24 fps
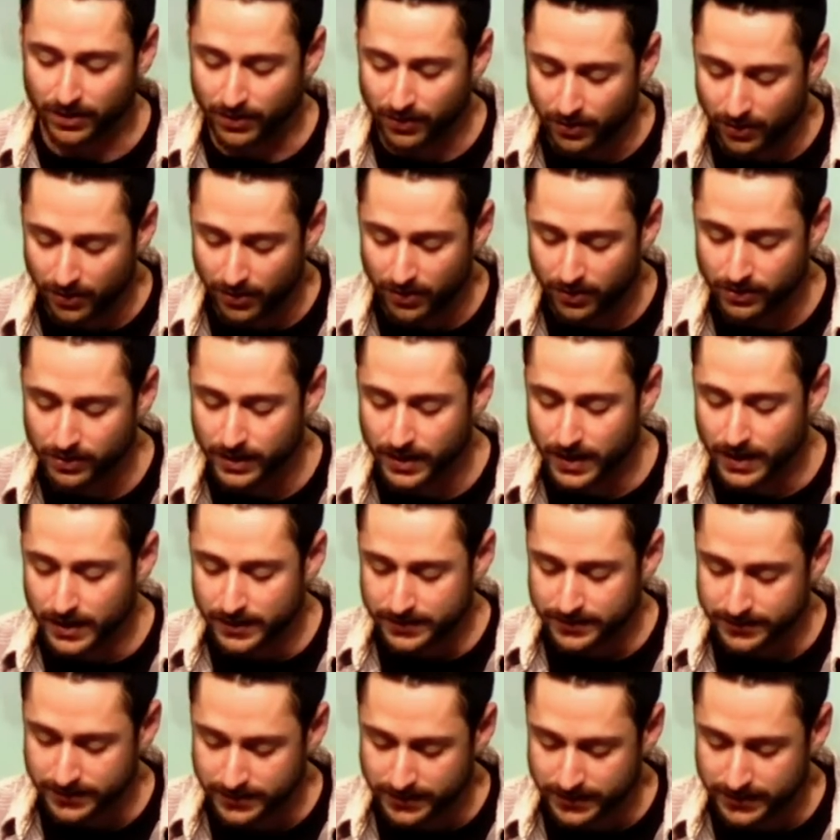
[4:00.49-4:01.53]
all
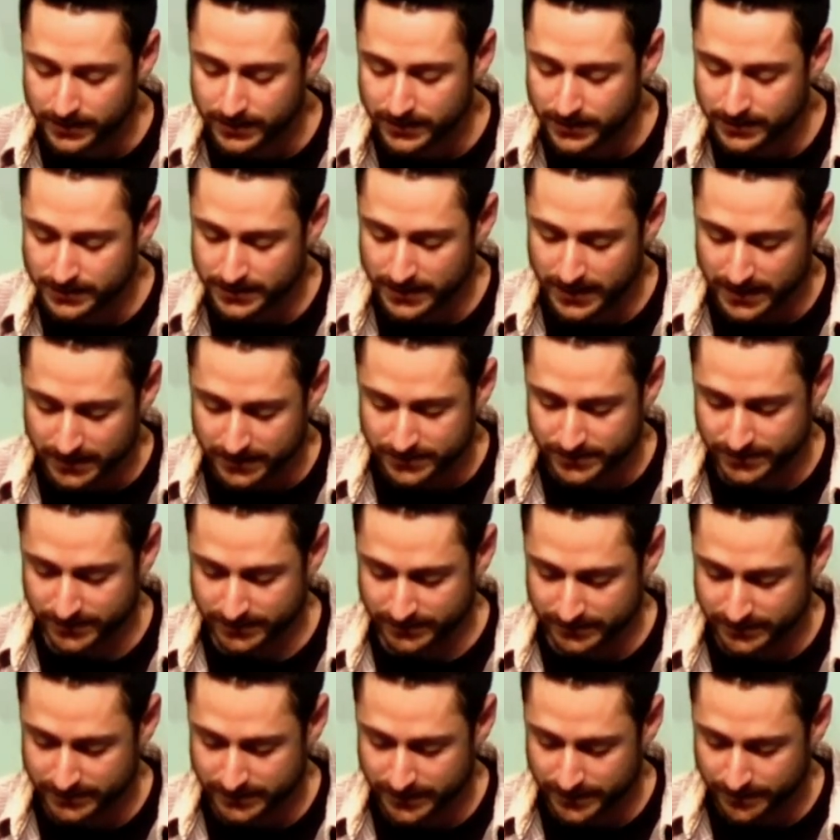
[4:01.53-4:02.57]
the
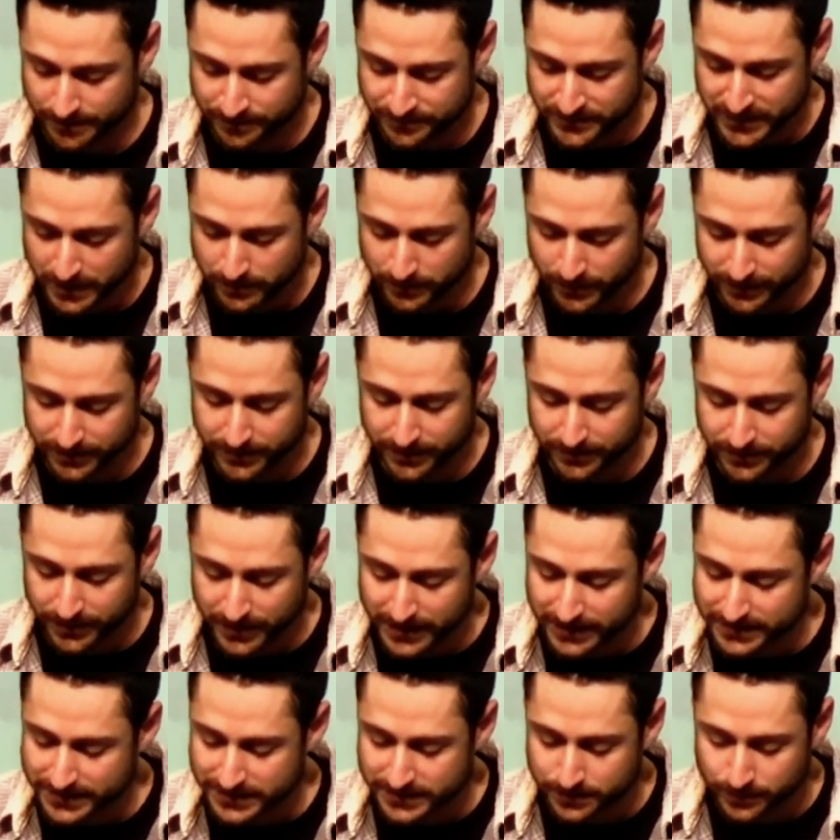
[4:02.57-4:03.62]
nations. But the
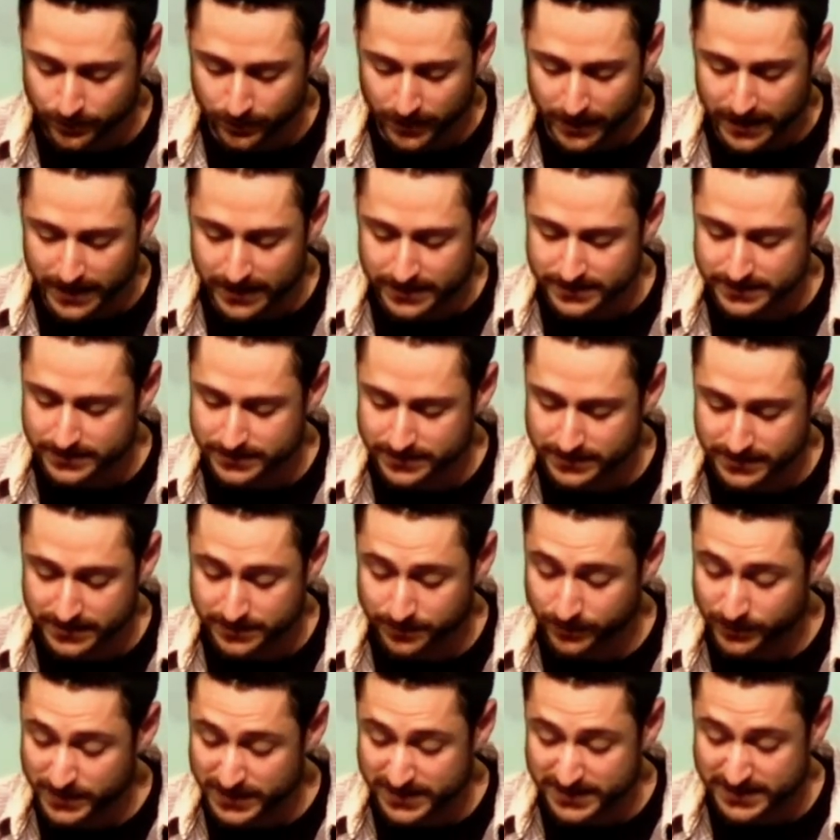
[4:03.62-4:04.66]
thing displays,
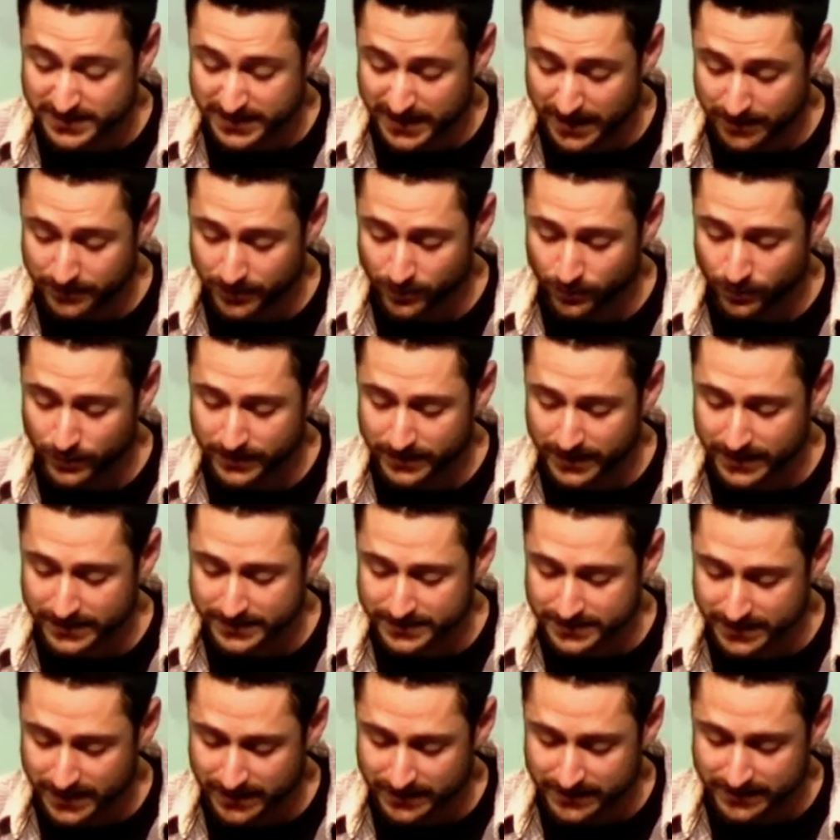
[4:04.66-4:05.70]
displeased Samuel when they
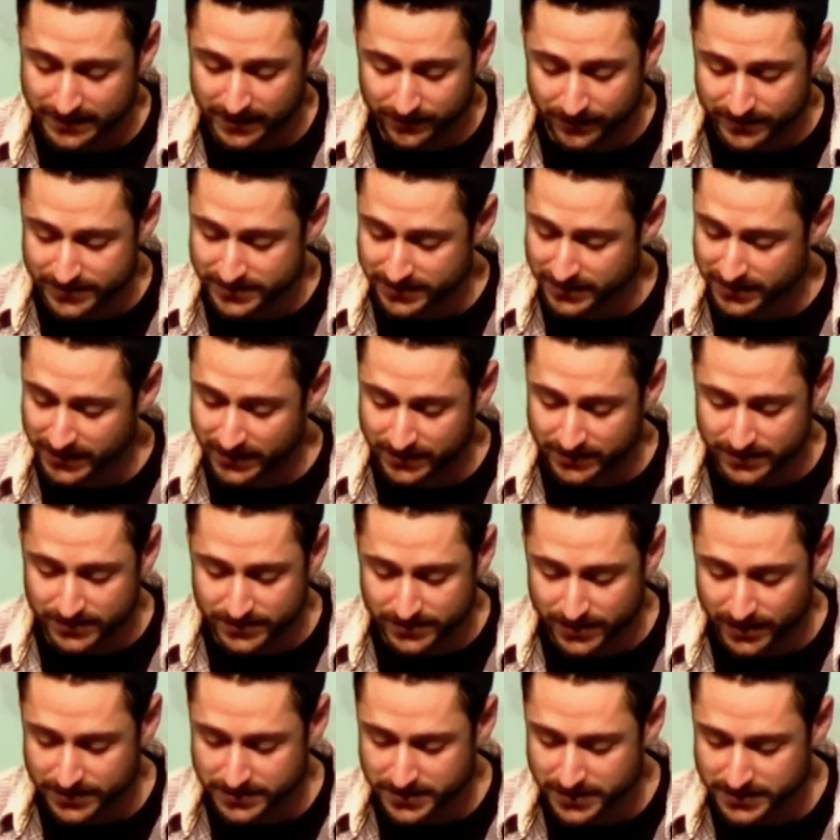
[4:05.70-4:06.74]
said, Give us a king to
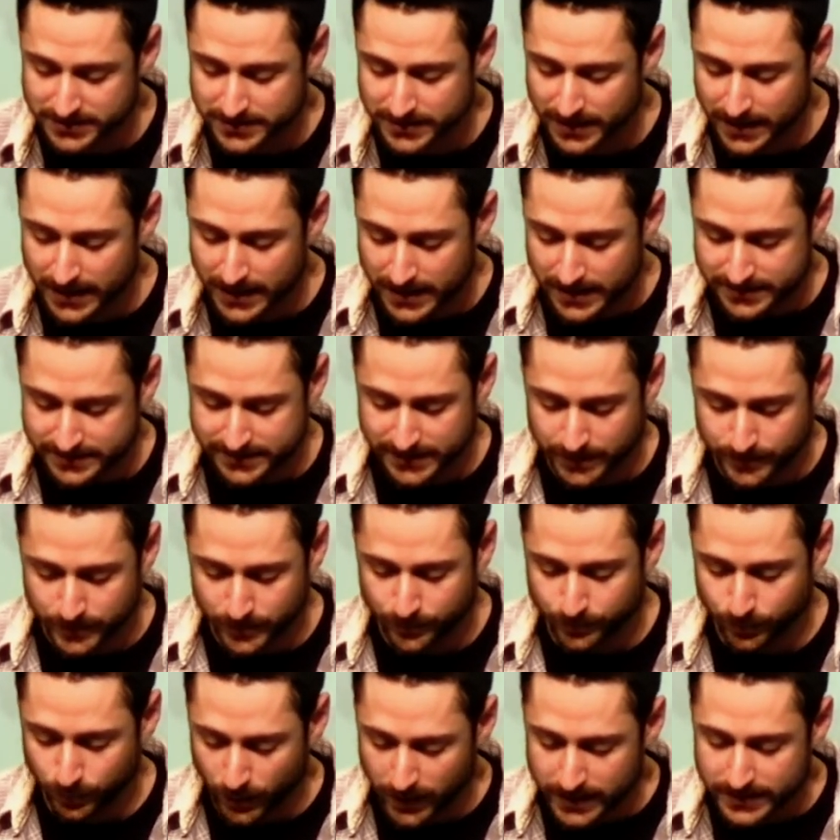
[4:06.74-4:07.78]
judge us. Samuel
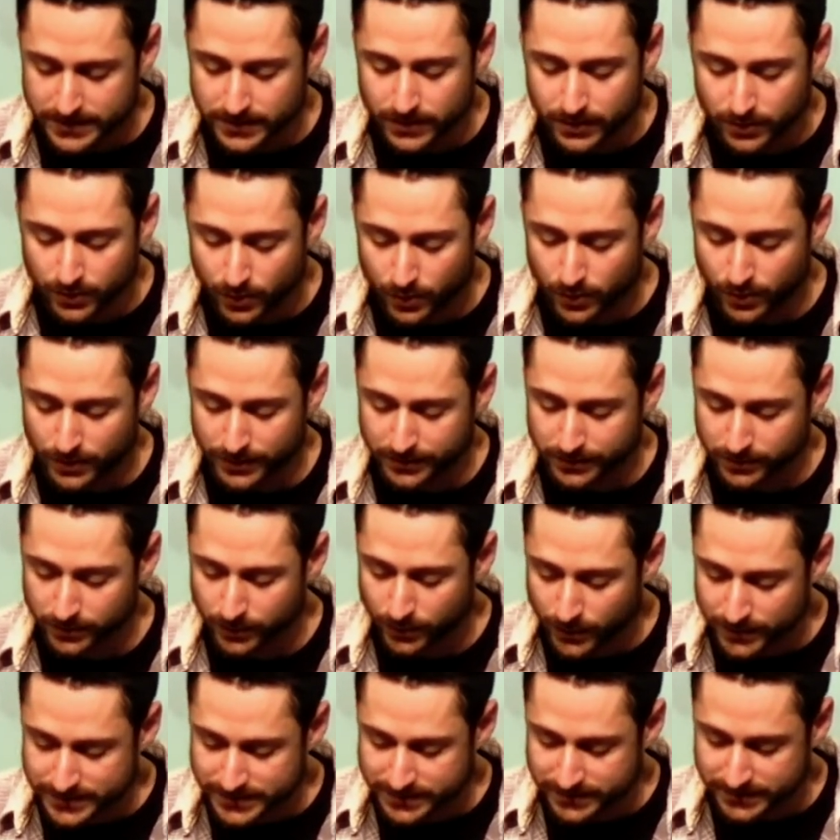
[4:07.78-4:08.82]
prayed to the Lord, and the
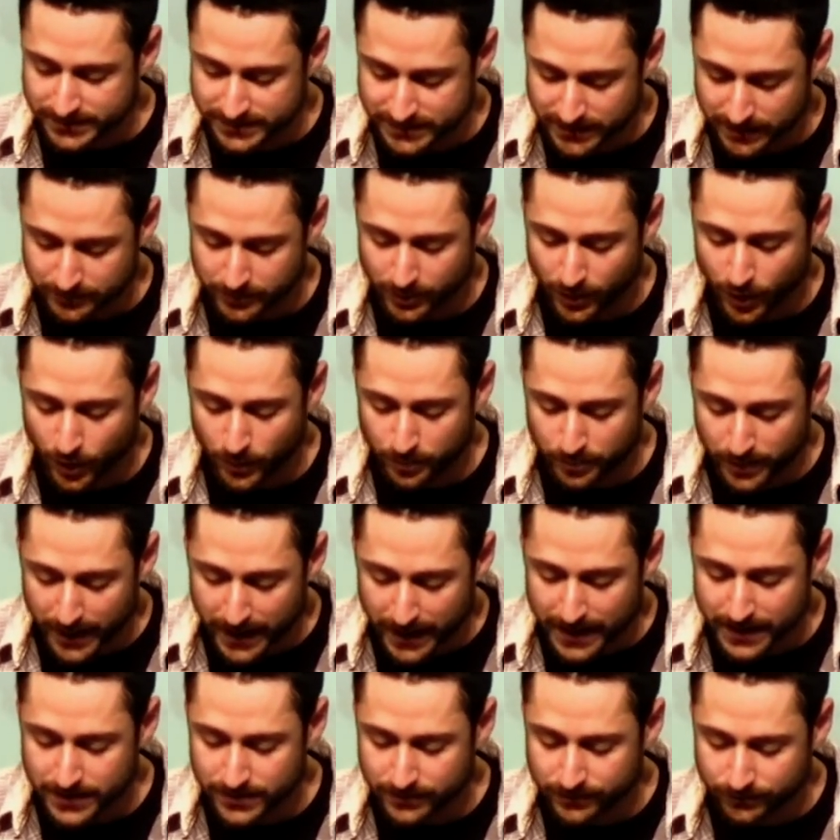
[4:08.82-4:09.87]
Lord said to Samuel,
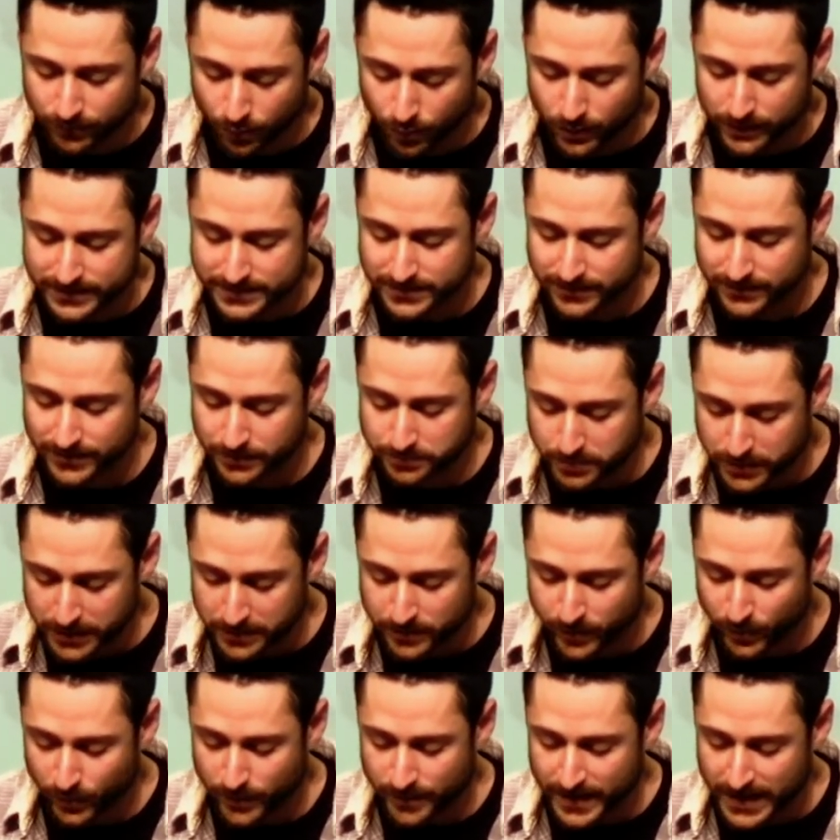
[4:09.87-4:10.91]
Obey the voice of the
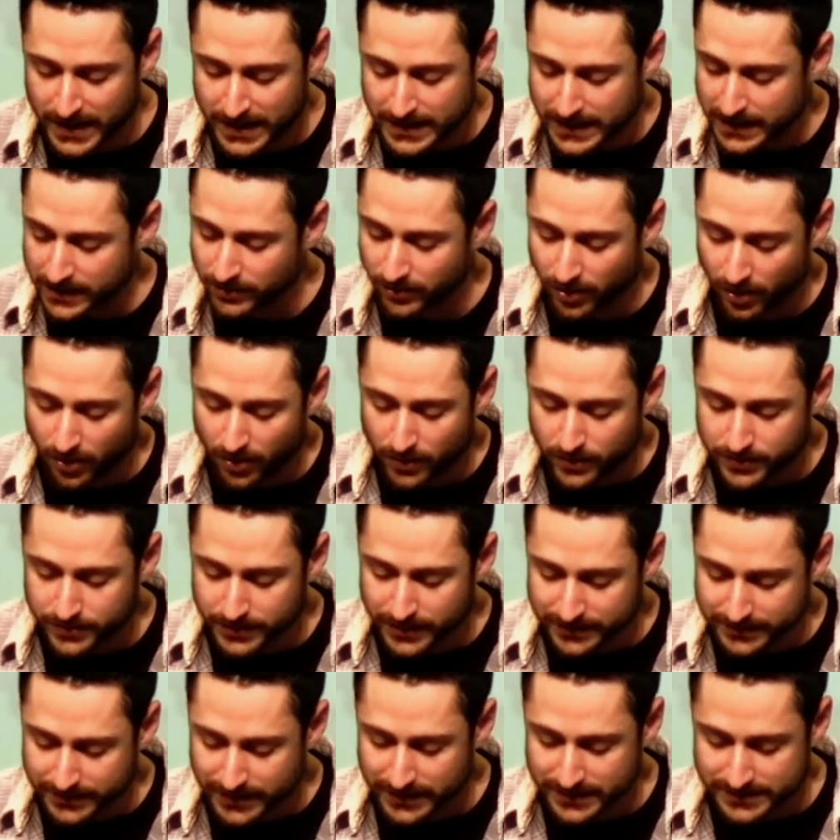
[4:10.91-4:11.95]
people and all
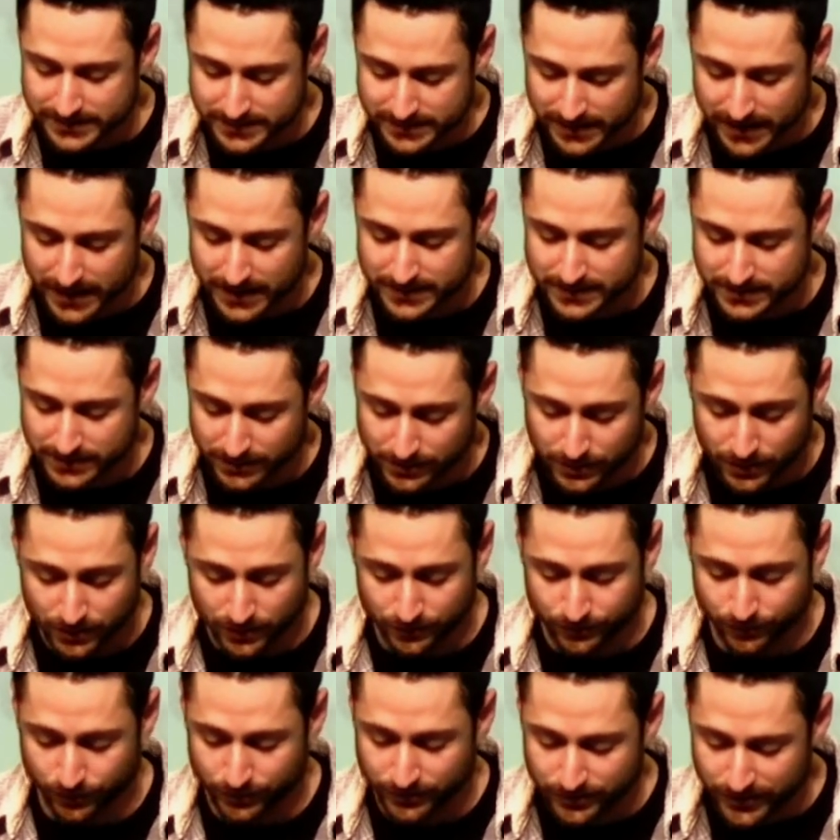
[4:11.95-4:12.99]
that they say to you,
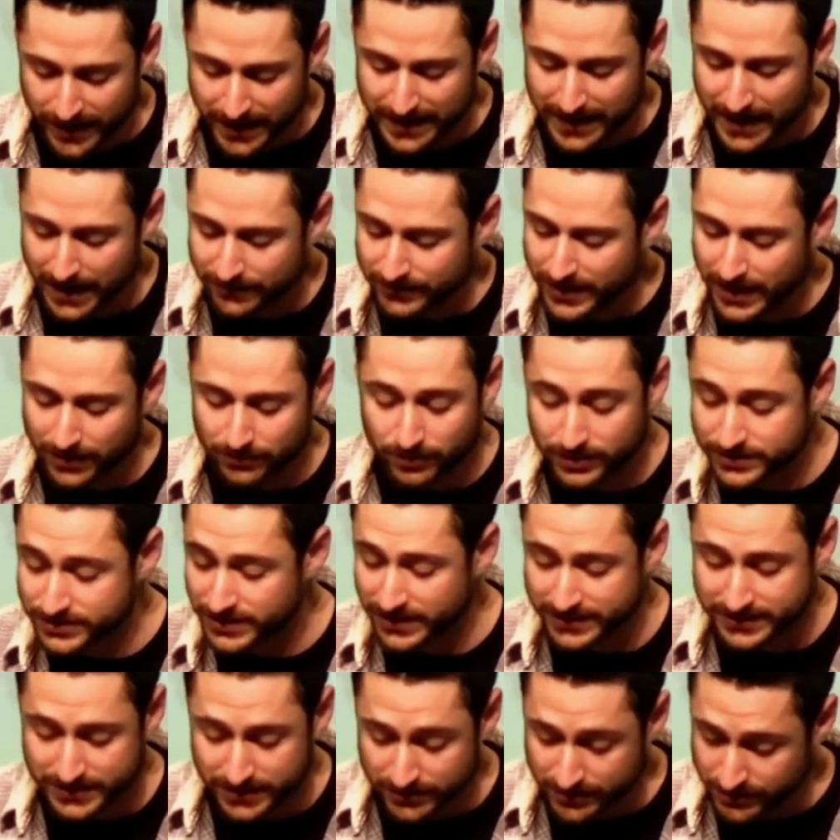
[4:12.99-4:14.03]
for they have not
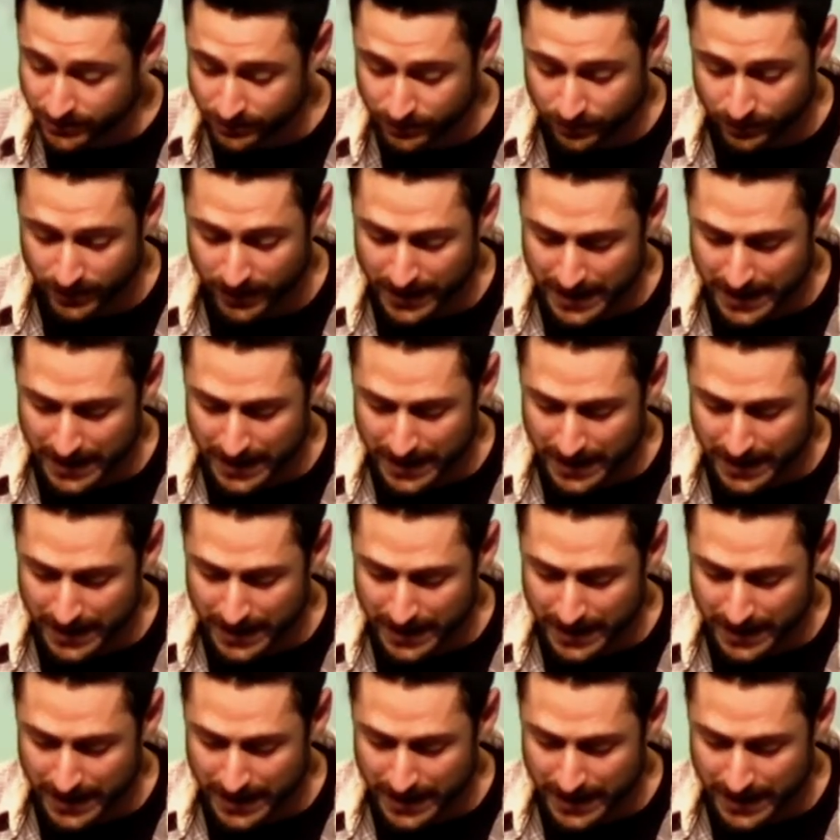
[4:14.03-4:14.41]
rejected you,